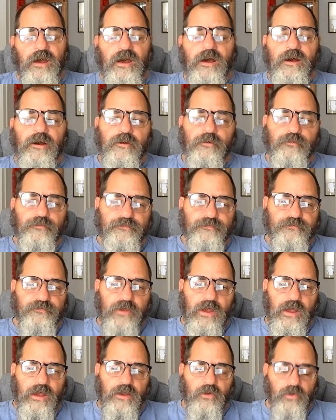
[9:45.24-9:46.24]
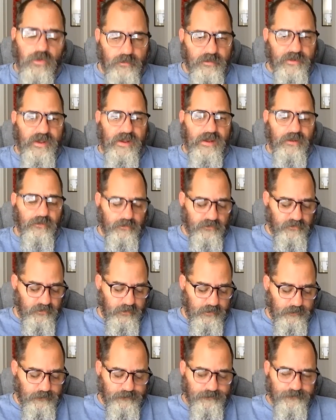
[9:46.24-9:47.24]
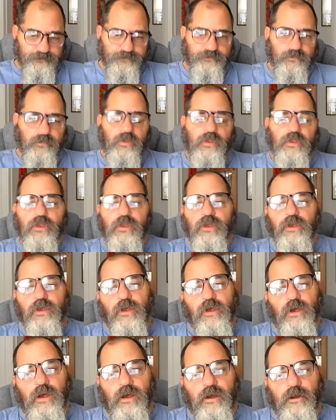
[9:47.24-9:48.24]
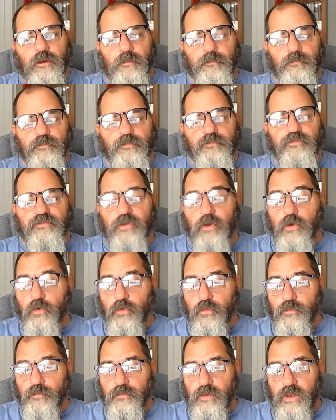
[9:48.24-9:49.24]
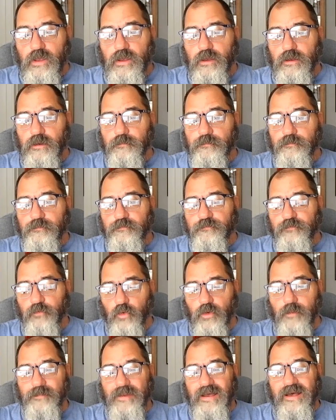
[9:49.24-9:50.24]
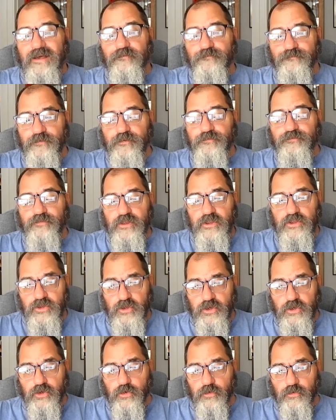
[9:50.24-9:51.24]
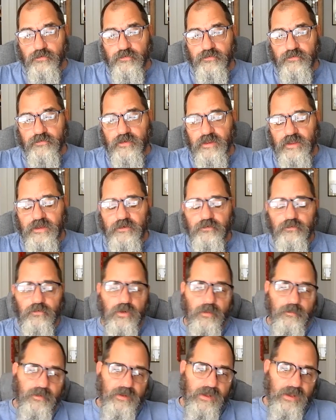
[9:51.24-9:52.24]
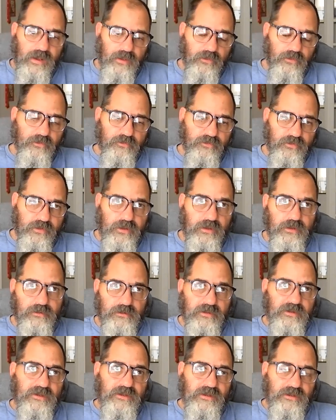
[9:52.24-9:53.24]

of uh, criminology. Um, so, um, for about 50 years in criminology,